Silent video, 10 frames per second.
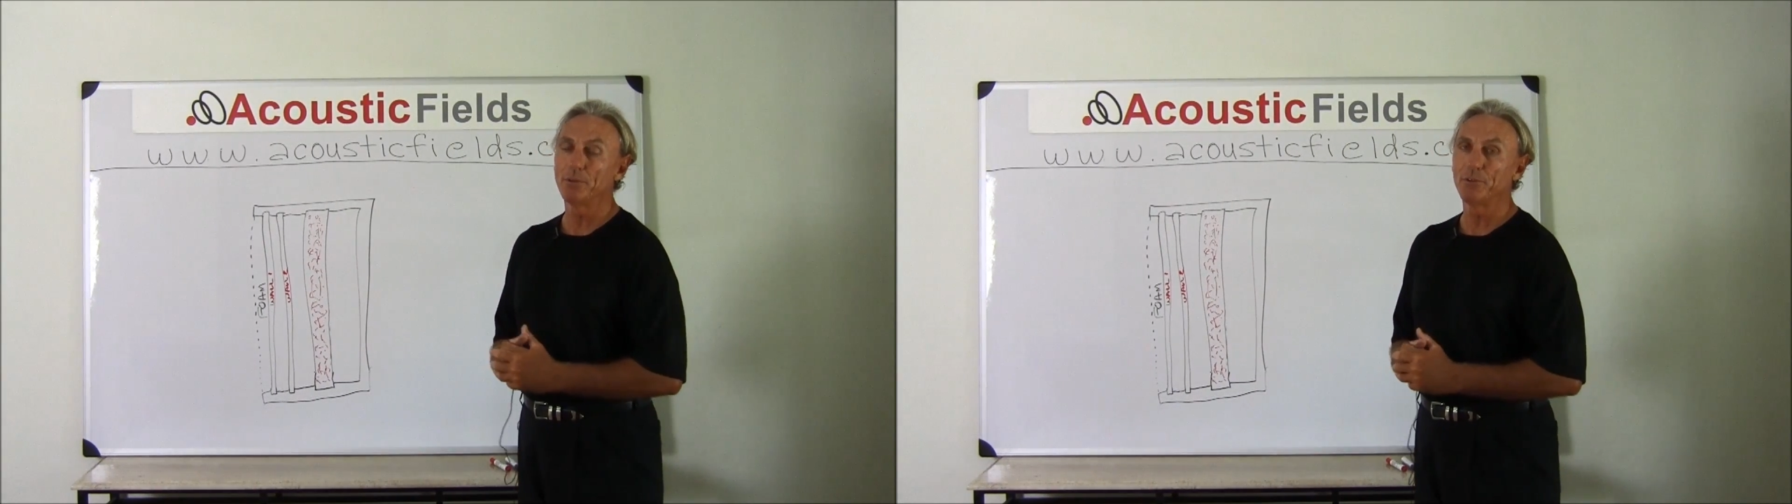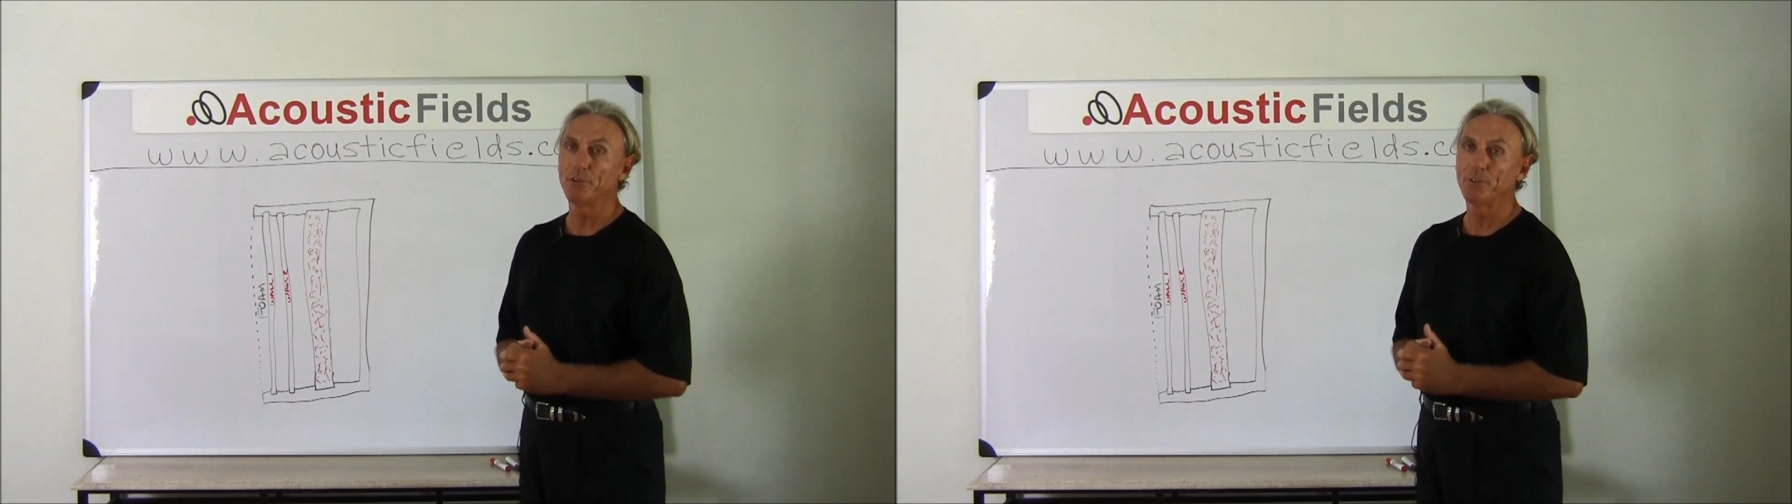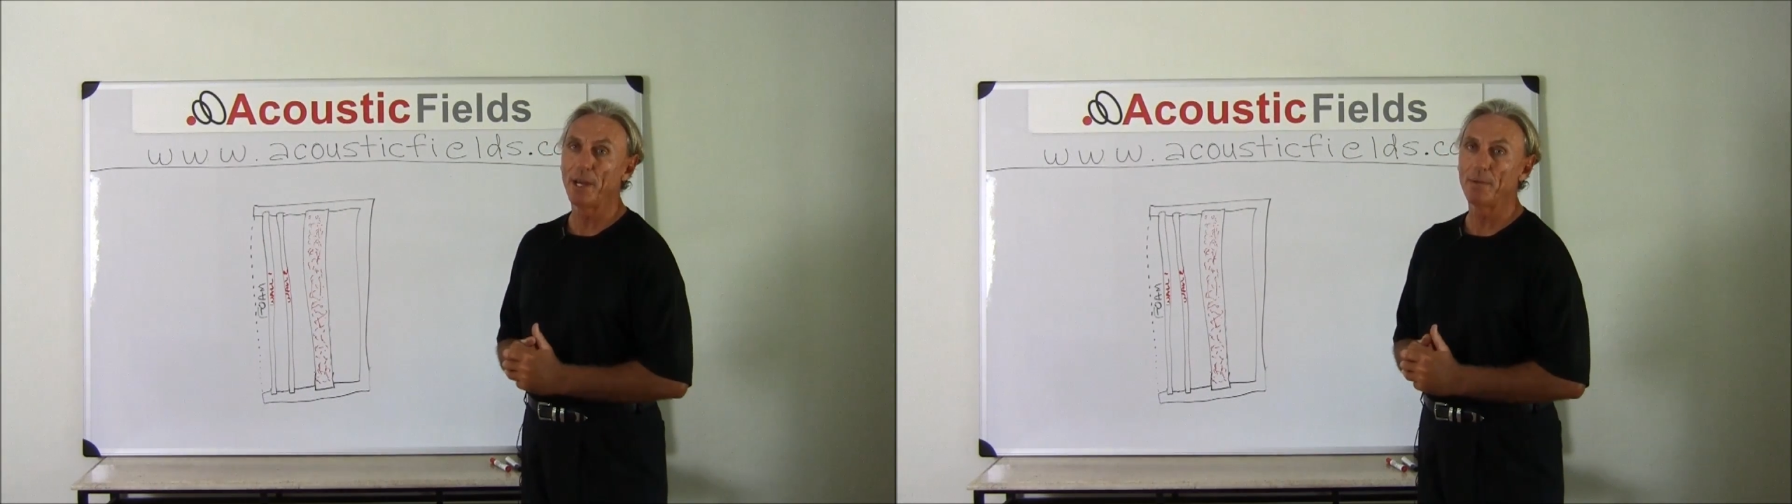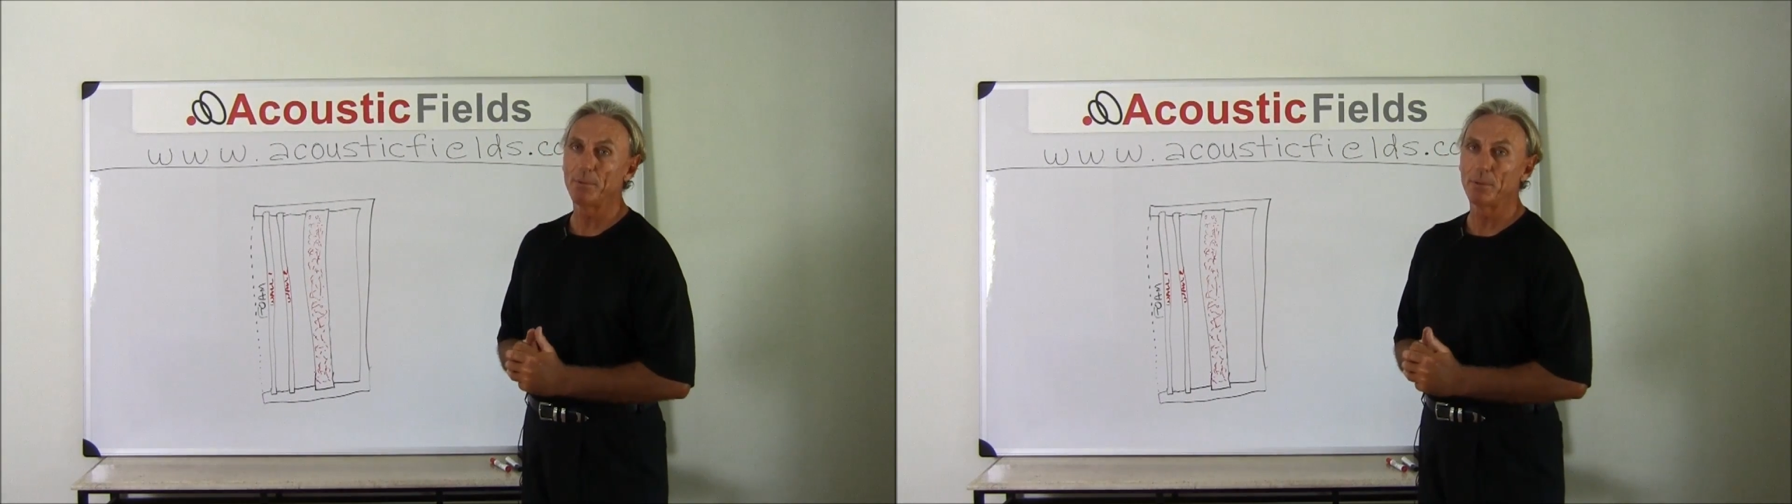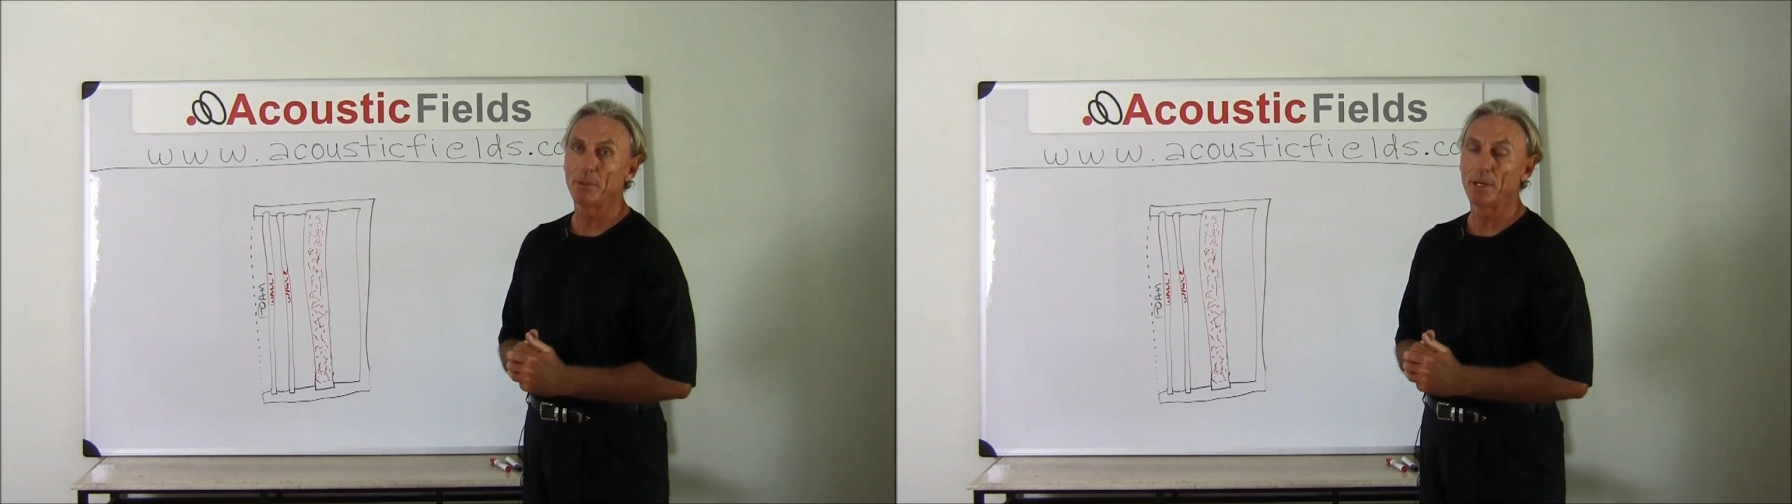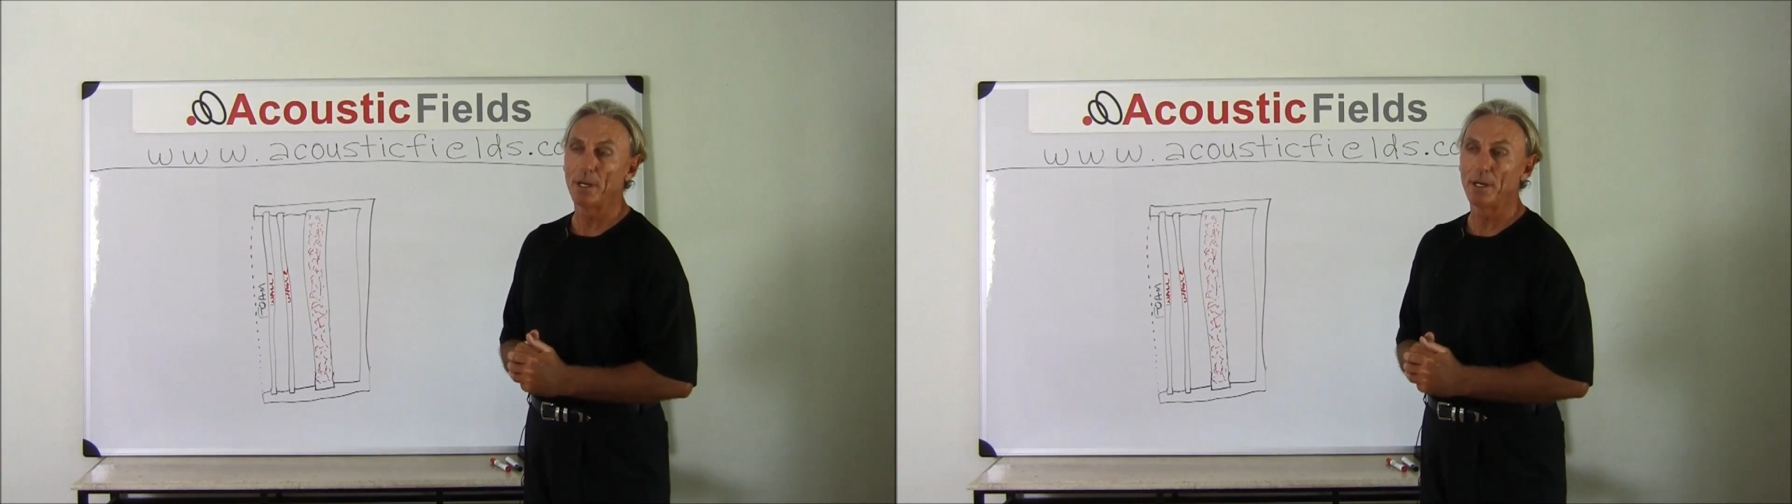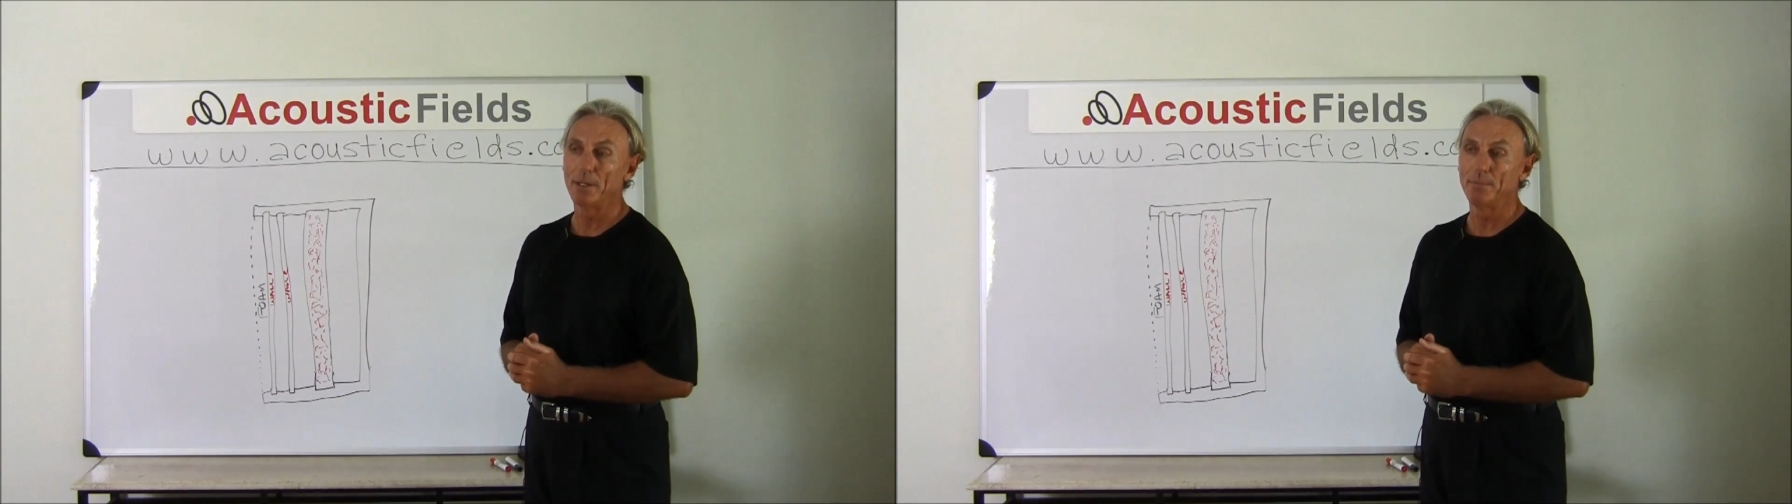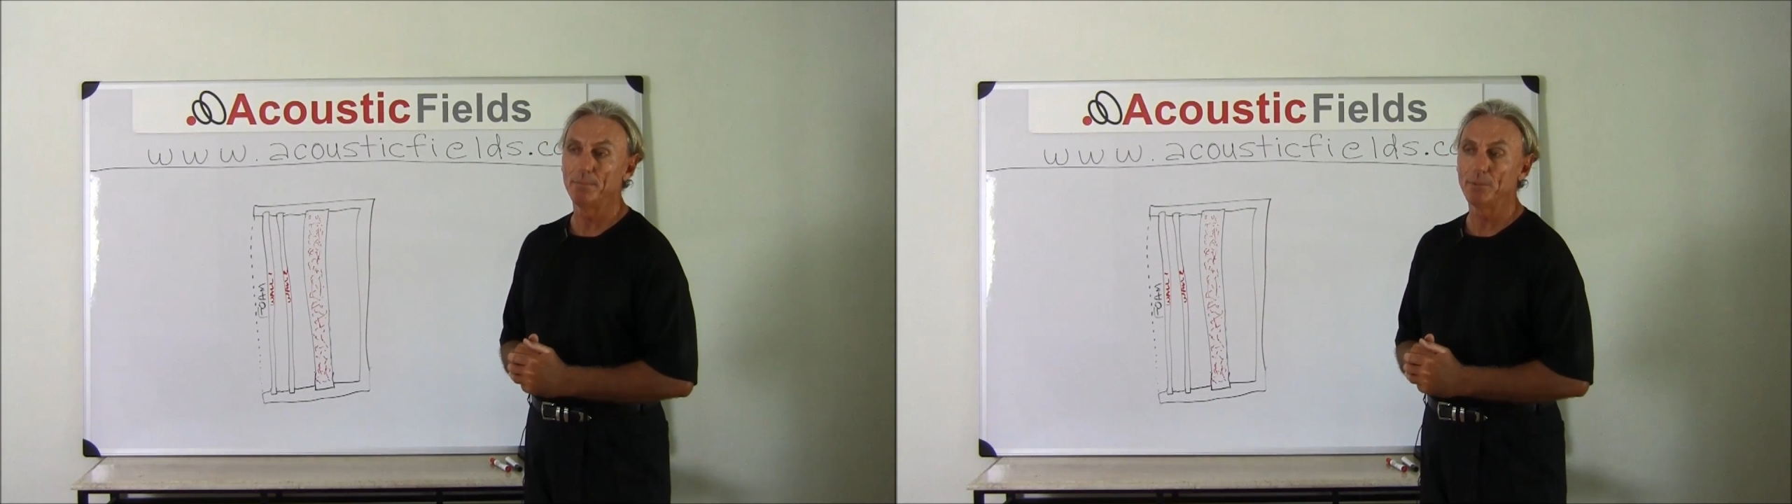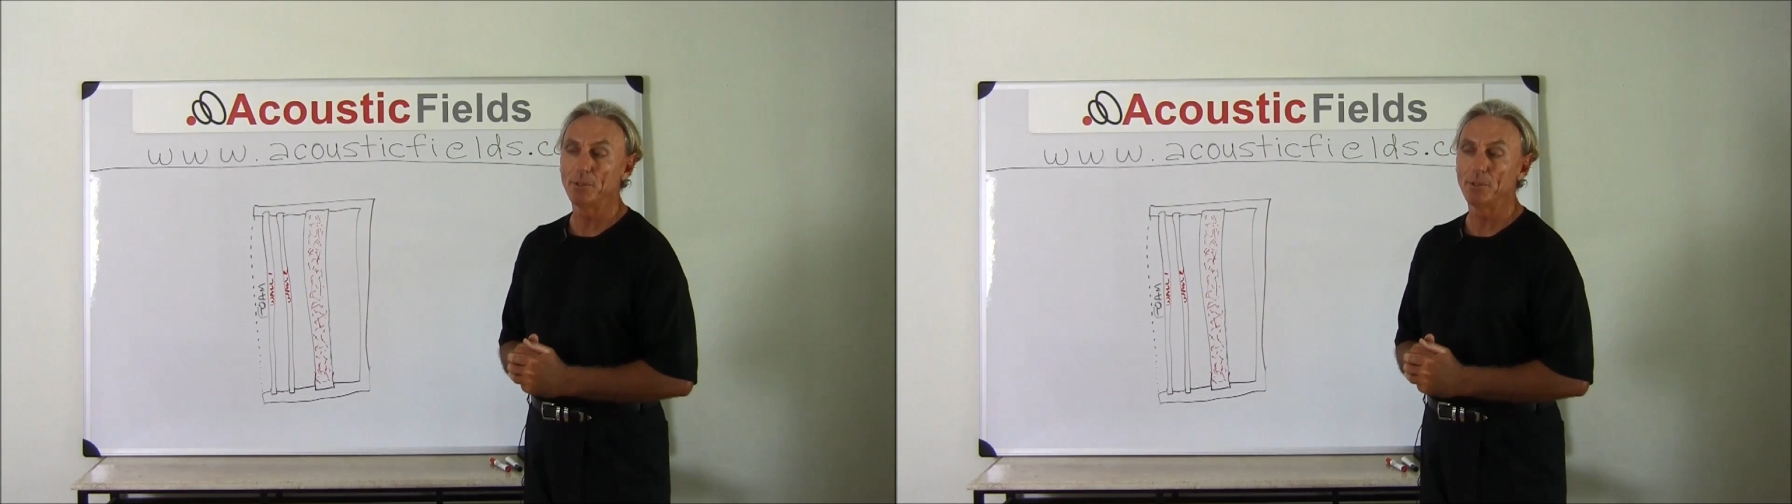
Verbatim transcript: this example, um,